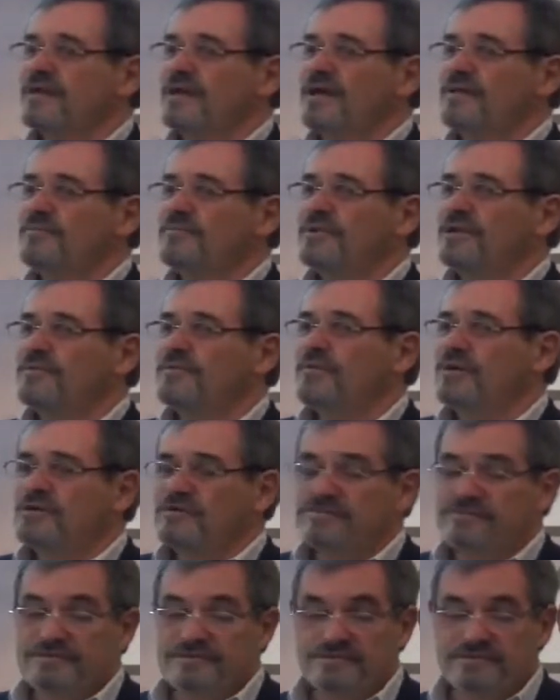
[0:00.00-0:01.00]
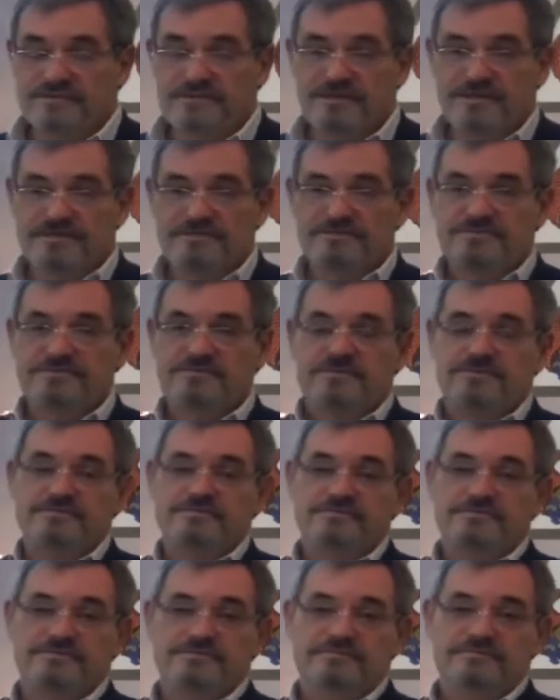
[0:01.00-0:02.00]
And in one of his lesser
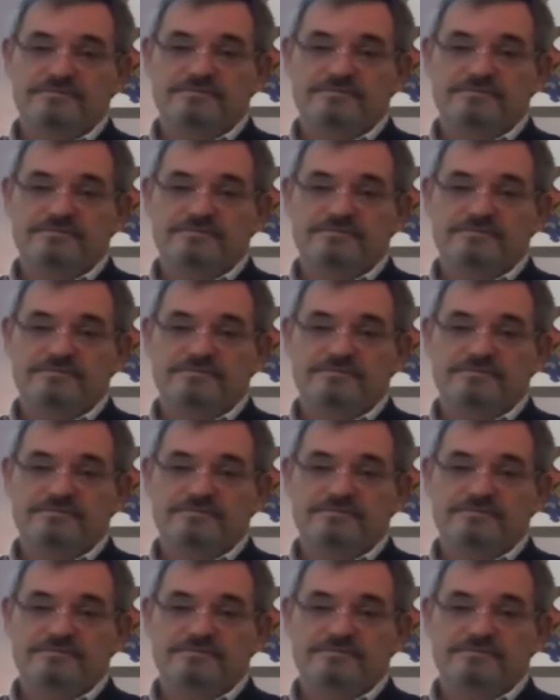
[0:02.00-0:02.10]
known